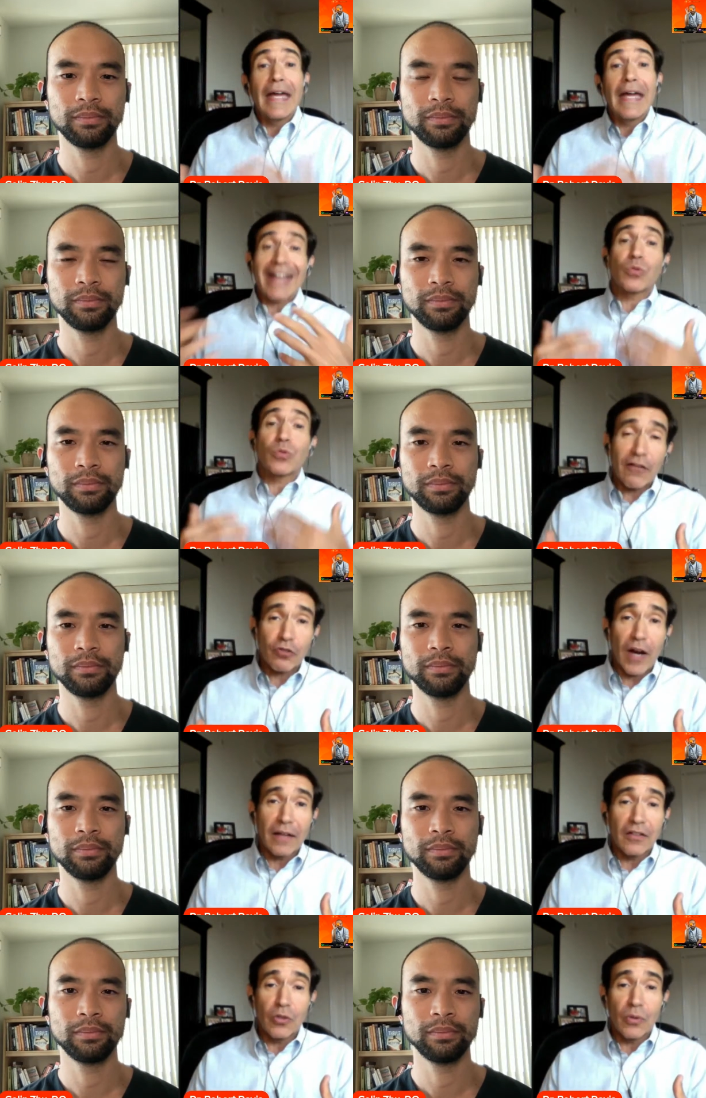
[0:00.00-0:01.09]
Speaker 1: that's what I've
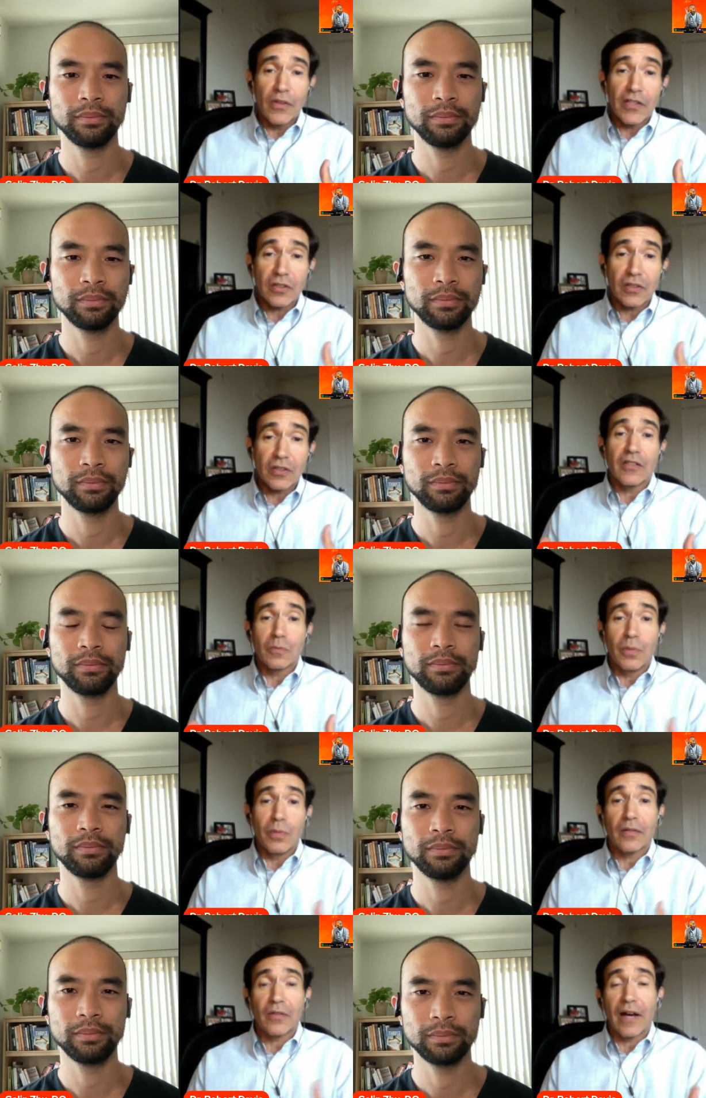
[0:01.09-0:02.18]
tried to do in this latest
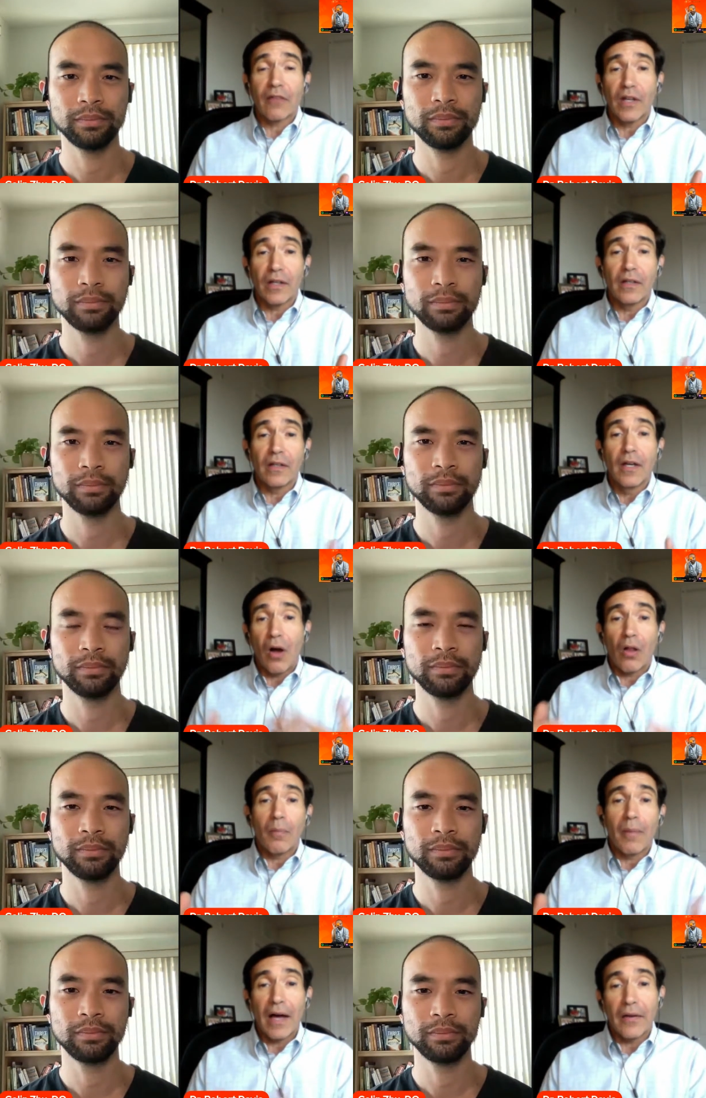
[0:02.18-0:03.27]
book that I've written all
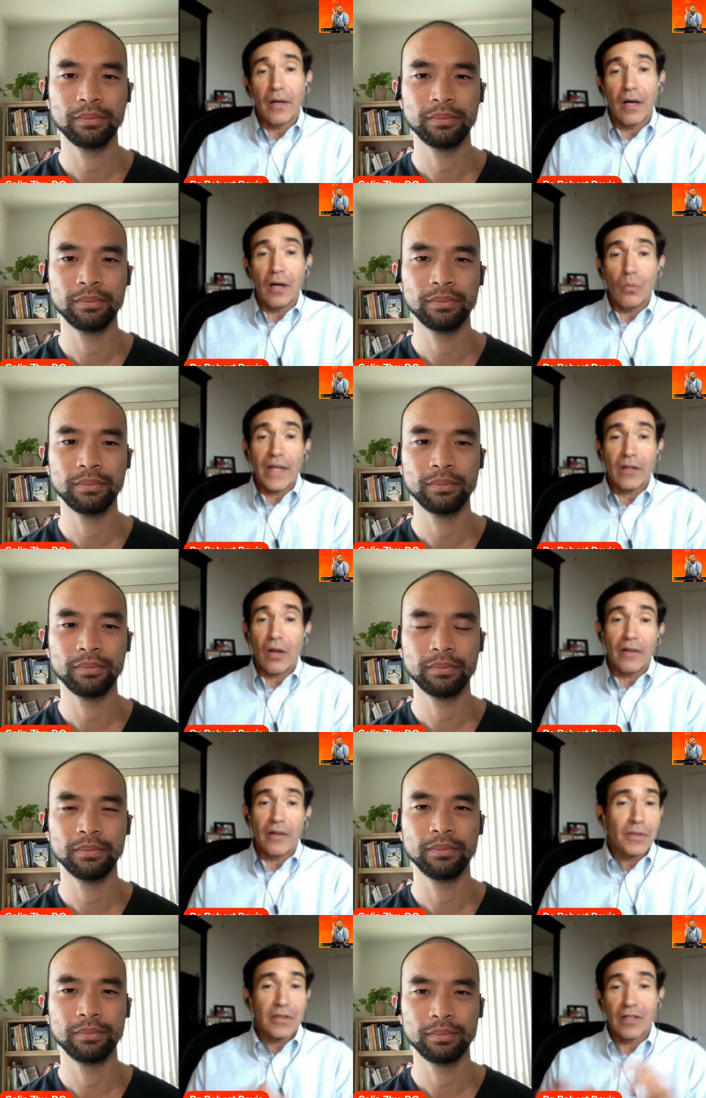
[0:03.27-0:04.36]
about uh, weight
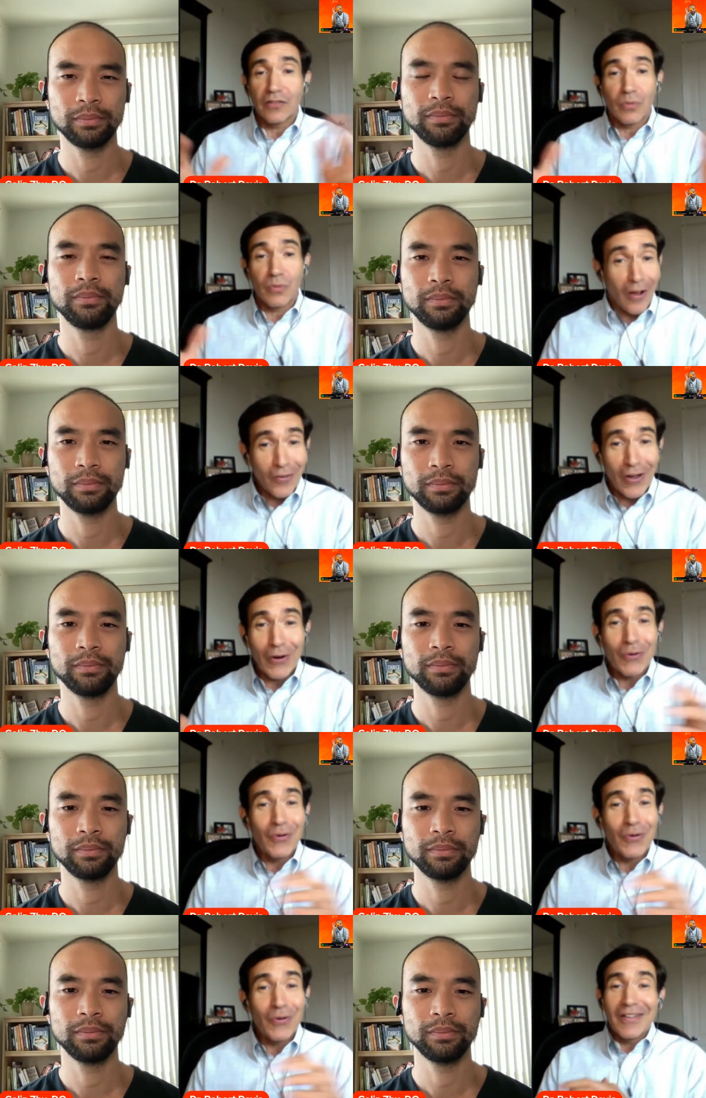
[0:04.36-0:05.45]
loss, because we all know
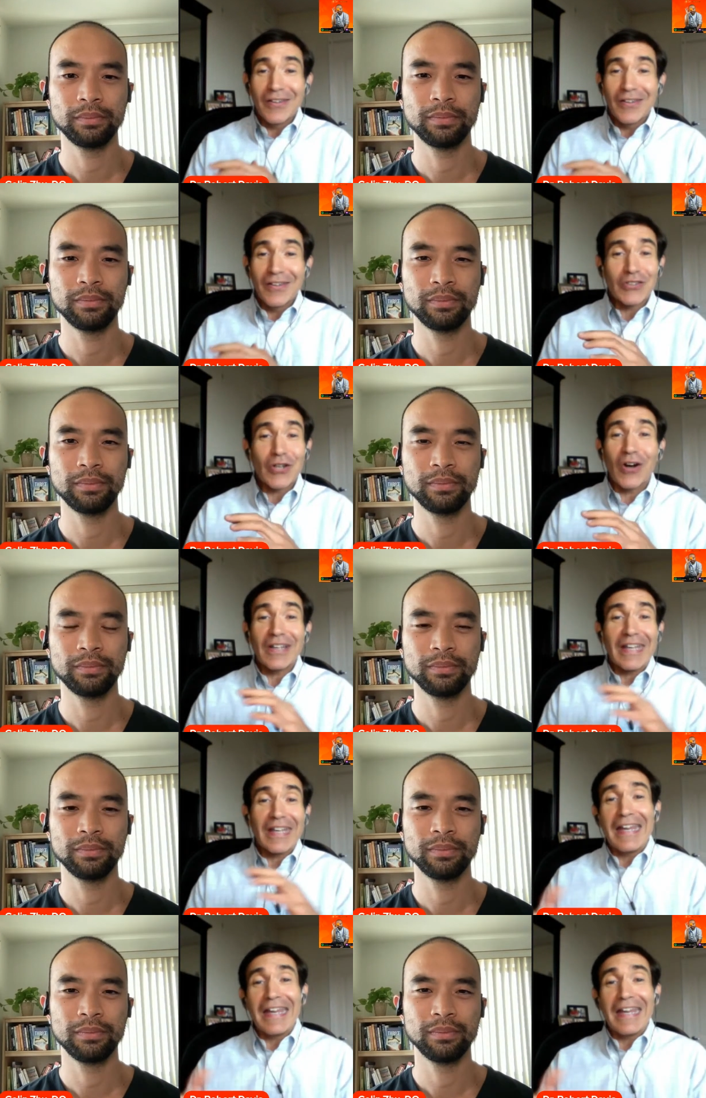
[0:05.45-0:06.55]
there, there's hardly
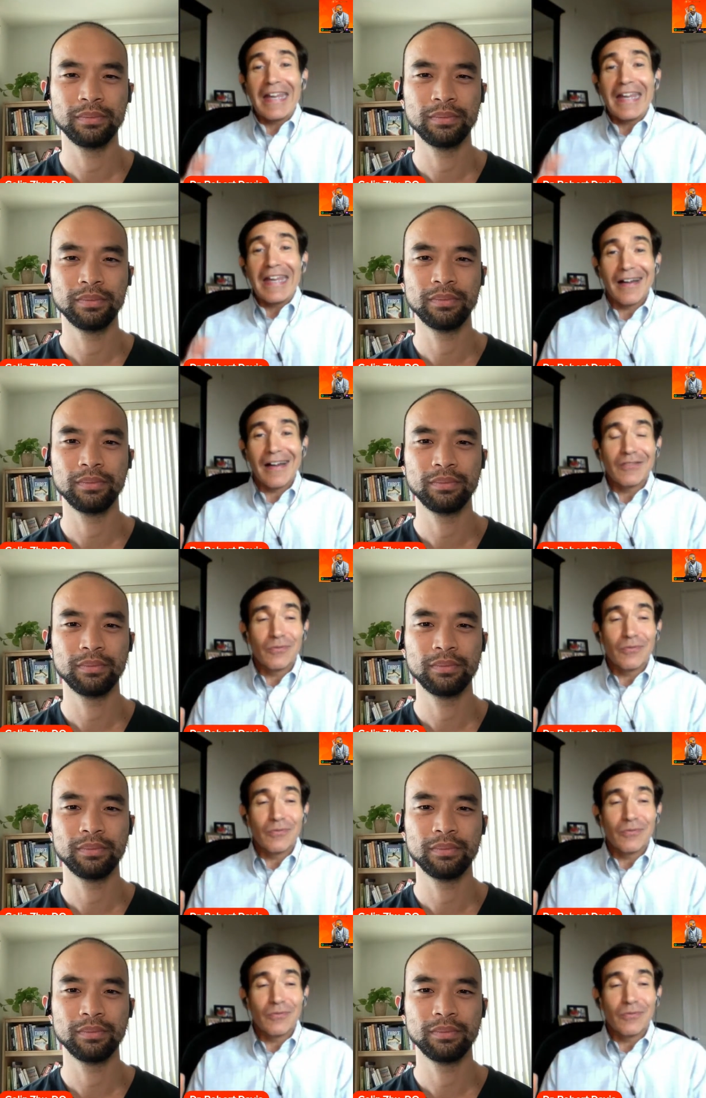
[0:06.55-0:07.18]
any uh,